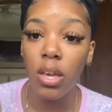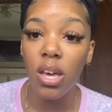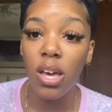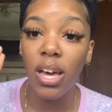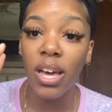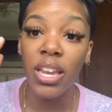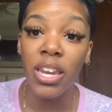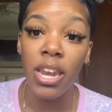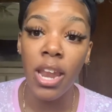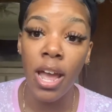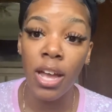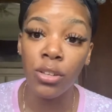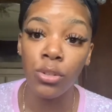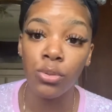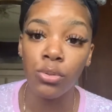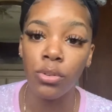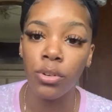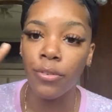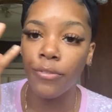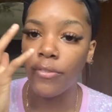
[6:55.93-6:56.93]
a
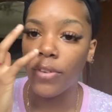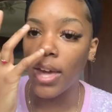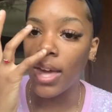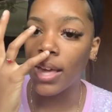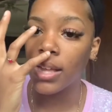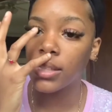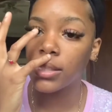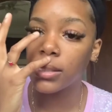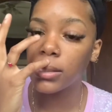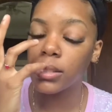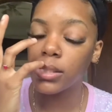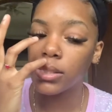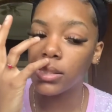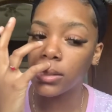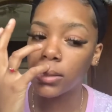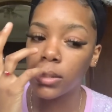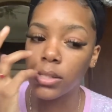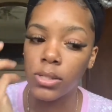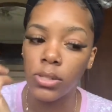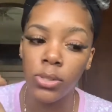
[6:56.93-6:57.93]
natural effect
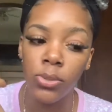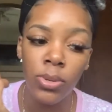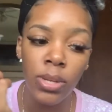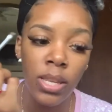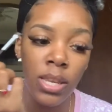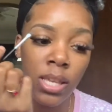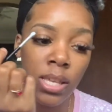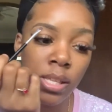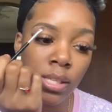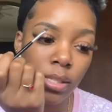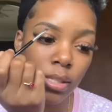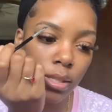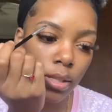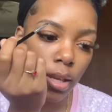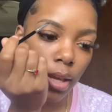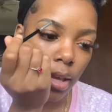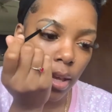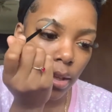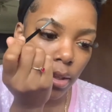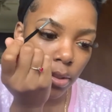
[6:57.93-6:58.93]
doing these.
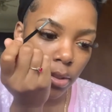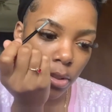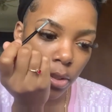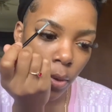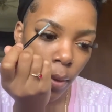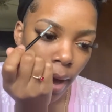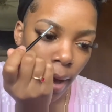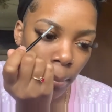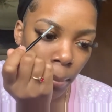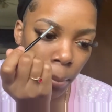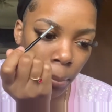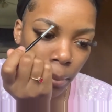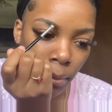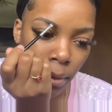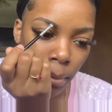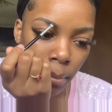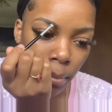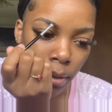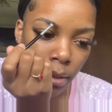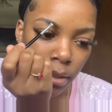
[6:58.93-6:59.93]
So I'm gonna pretty
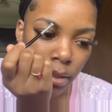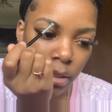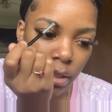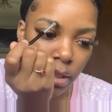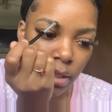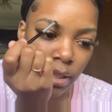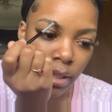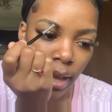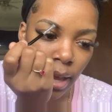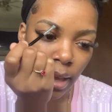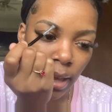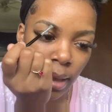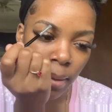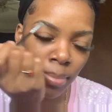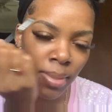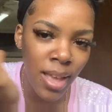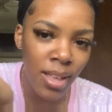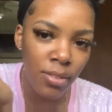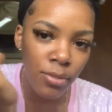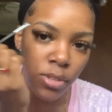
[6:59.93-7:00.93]
much just like, I'm
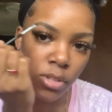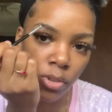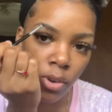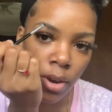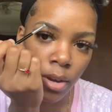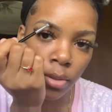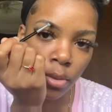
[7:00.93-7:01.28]
not starting